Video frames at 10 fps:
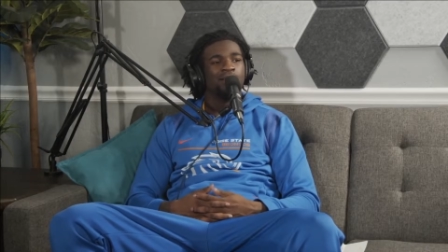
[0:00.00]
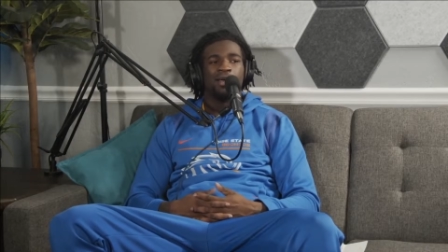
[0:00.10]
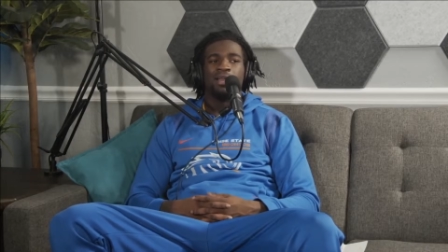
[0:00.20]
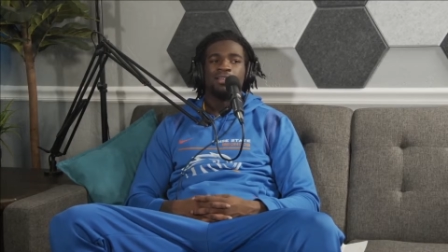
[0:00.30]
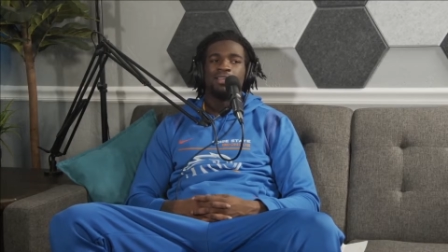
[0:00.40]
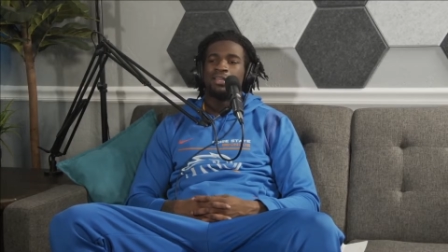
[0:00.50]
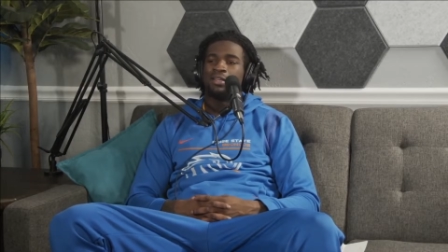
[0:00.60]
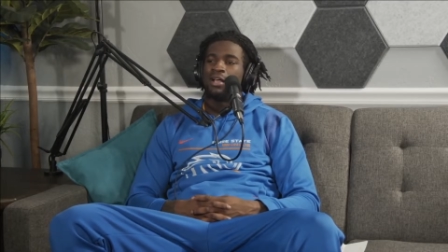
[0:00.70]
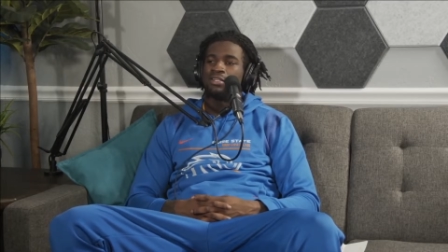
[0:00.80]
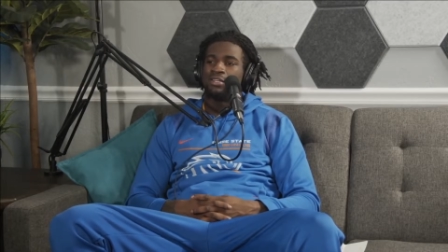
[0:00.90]
I didn't think it
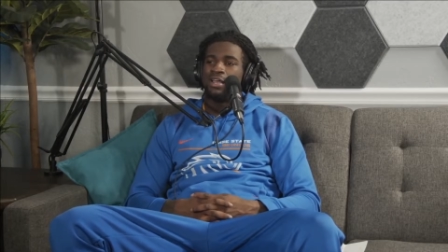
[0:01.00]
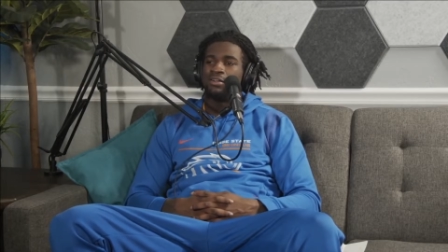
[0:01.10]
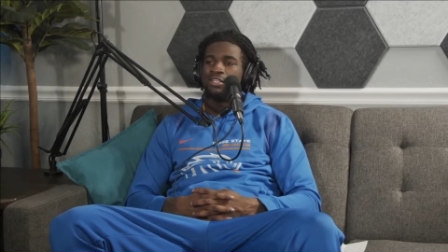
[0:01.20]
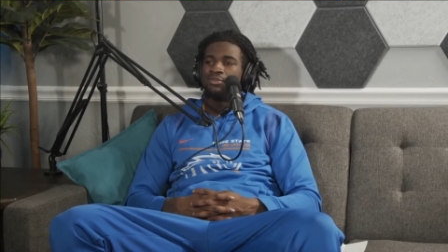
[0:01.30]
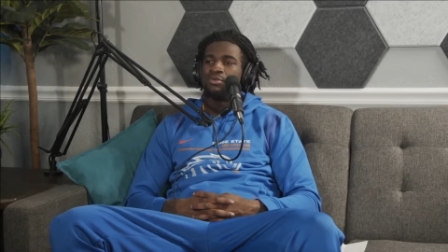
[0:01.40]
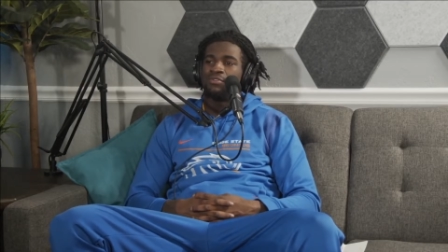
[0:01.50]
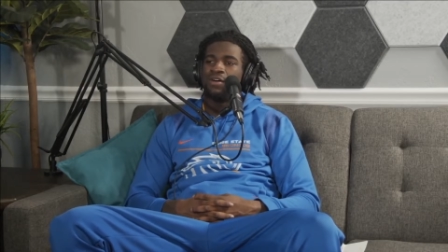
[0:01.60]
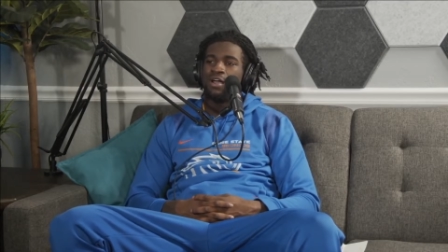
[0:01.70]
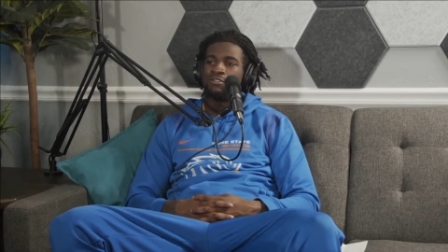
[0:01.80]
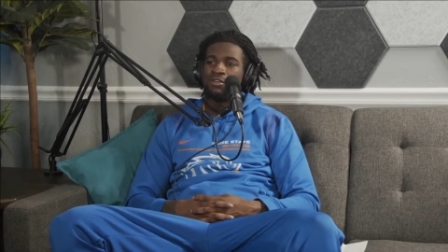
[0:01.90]
got to down to
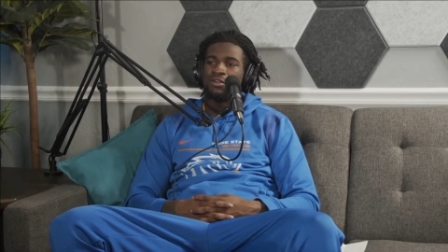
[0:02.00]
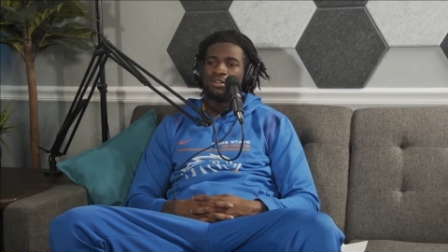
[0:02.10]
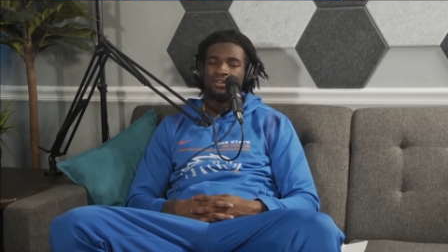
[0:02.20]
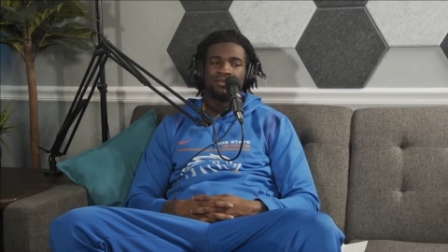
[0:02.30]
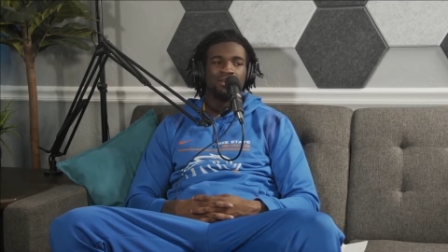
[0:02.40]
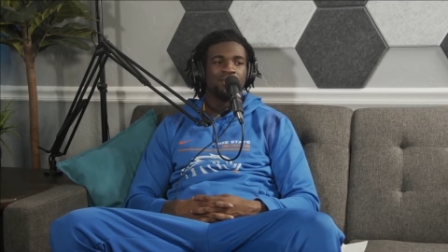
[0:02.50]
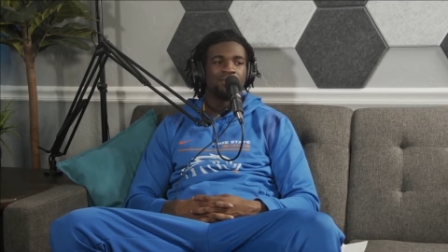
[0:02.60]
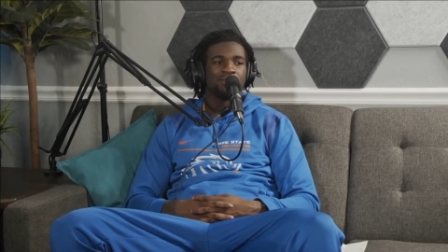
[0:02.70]
25, 30 degrees.